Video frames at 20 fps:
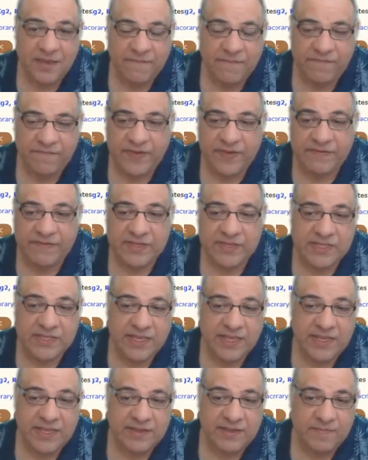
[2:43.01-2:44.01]

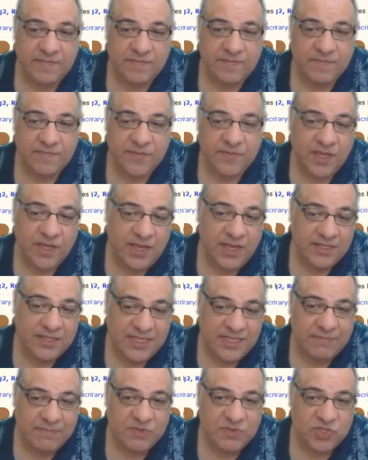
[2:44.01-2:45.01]
vividly
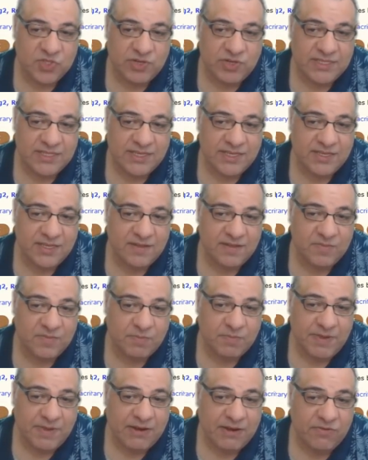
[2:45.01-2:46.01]
demonstrating the
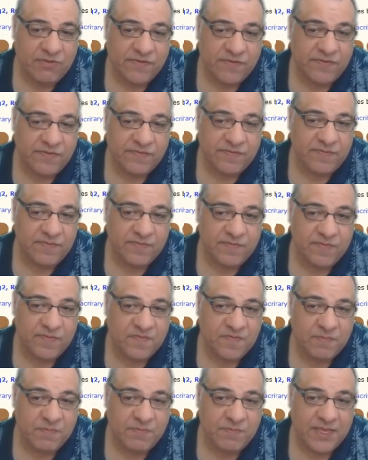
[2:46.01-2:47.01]
power of
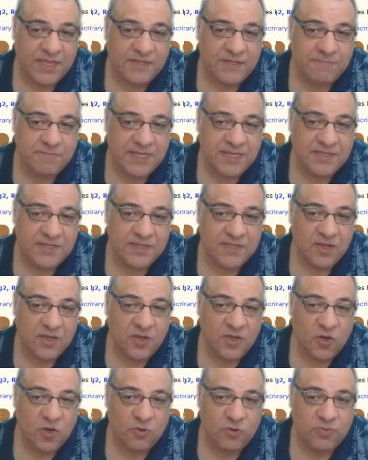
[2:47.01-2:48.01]
the pinned piece
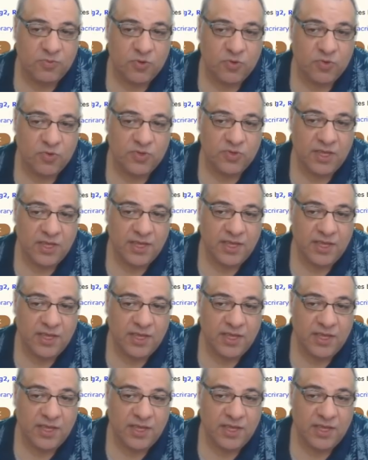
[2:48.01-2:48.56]
or pawn.